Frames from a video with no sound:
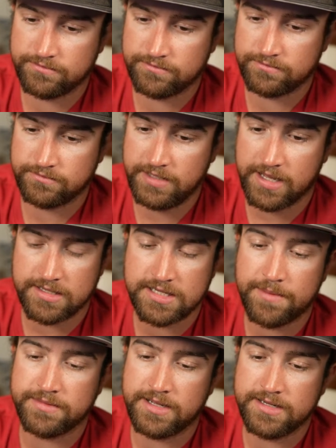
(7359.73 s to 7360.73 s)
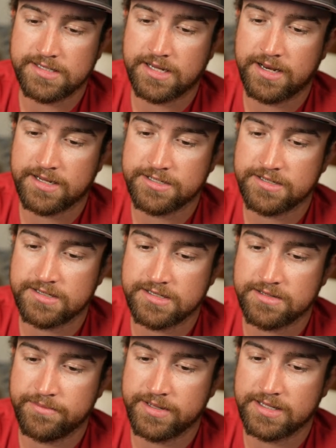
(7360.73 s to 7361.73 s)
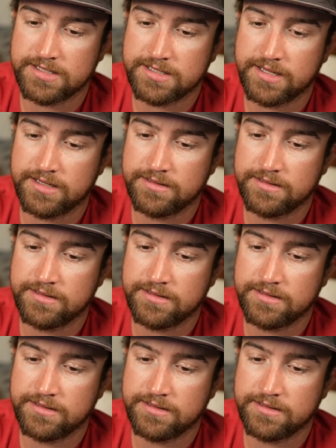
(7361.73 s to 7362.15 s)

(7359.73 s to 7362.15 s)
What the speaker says: Yeah, simultaneous connections is the biggest thing.